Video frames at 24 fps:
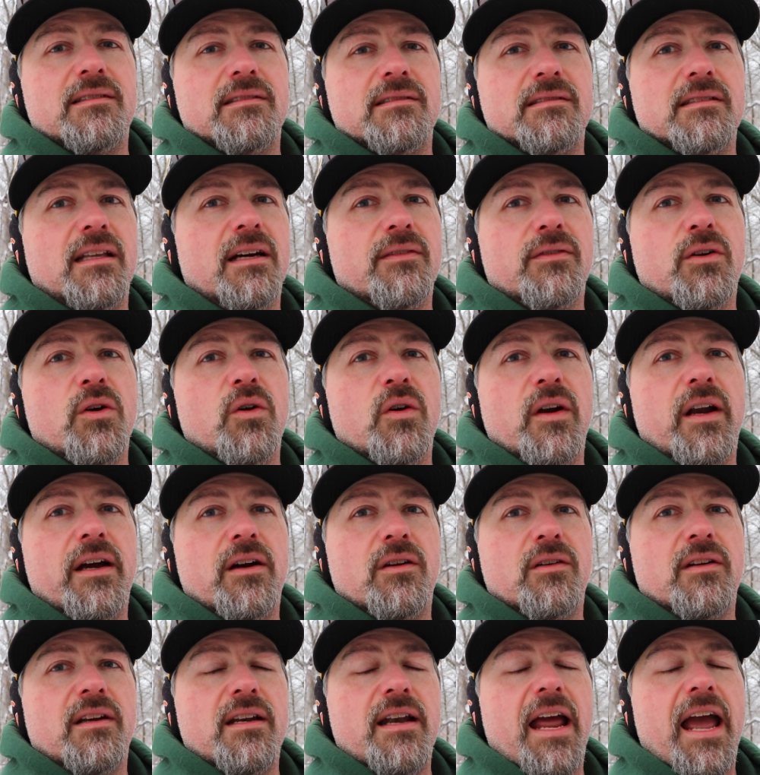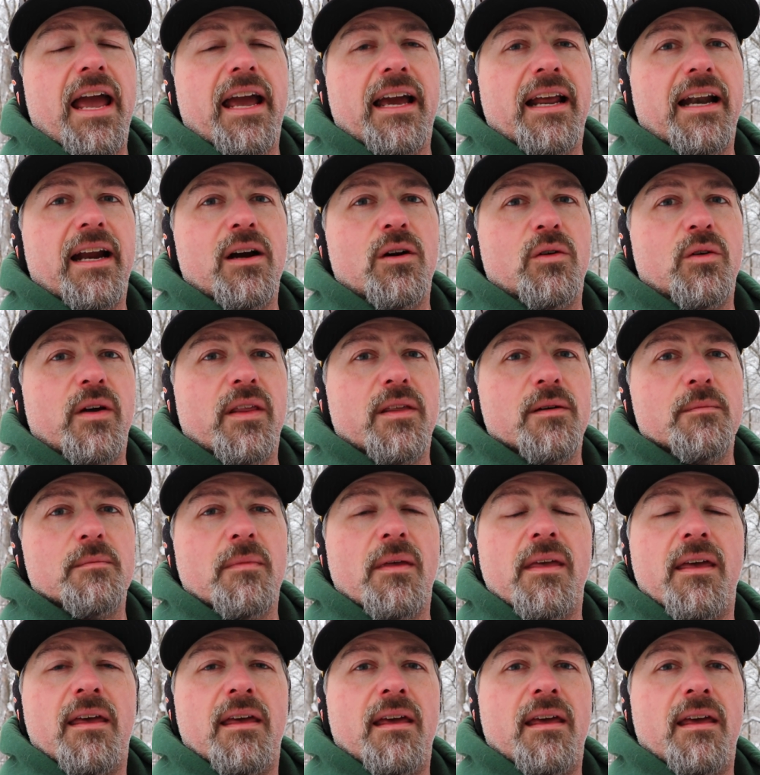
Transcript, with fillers: love going out and hanging out with them.